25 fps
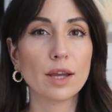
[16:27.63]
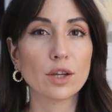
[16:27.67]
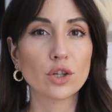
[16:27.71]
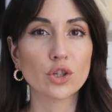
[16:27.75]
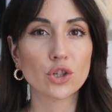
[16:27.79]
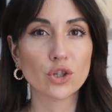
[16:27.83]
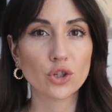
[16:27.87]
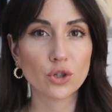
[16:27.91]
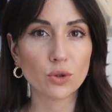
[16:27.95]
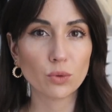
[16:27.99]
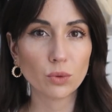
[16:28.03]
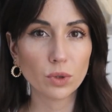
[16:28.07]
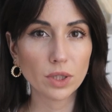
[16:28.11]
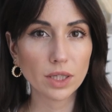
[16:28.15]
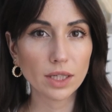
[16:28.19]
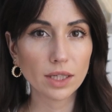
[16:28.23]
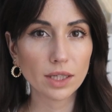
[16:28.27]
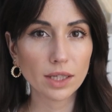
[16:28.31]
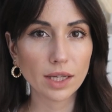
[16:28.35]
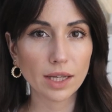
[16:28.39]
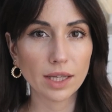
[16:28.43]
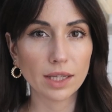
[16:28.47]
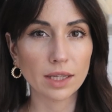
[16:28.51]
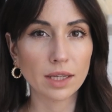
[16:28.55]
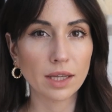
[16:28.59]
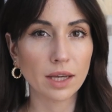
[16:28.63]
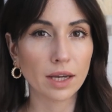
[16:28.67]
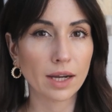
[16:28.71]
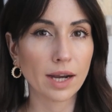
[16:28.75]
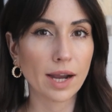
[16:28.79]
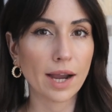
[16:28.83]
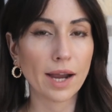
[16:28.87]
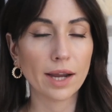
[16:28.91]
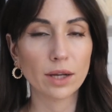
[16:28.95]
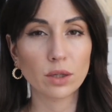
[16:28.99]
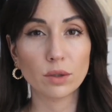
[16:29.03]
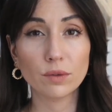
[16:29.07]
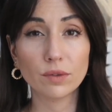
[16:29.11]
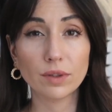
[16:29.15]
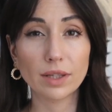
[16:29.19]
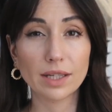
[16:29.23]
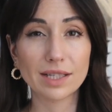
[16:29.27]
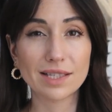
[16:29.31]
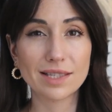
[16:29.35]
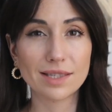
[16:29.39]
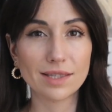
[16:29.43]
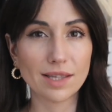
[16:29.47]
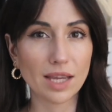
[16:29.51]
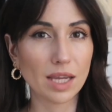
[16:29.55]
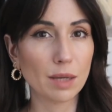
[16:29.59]
shooting in a kind of
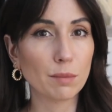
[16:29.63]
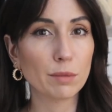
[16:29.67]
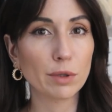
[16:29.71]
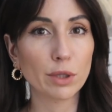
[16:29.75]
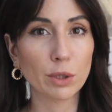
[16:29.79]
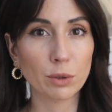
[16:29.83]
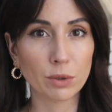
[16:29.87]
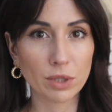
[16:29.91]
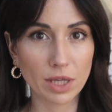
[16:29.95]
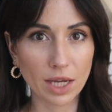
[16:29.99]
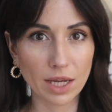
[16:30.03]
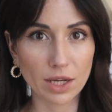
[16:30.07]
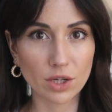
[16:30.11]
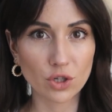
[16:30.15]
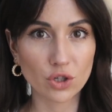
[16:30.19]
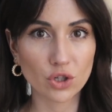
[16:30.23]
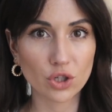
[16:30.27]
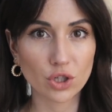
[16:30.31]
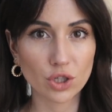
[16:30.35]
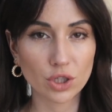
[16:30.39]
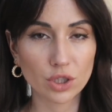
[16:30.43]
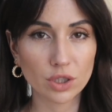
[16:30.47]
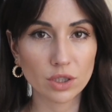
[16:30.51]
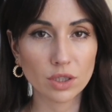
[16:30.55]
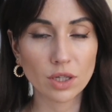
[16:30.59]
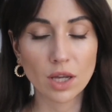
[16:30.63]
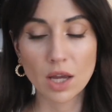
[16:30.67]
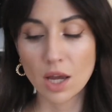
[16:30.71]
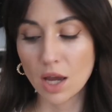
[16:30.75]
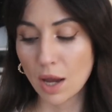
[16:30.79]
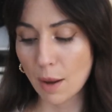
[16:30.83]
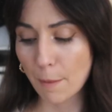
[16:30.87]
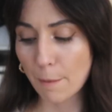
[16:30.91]
like same location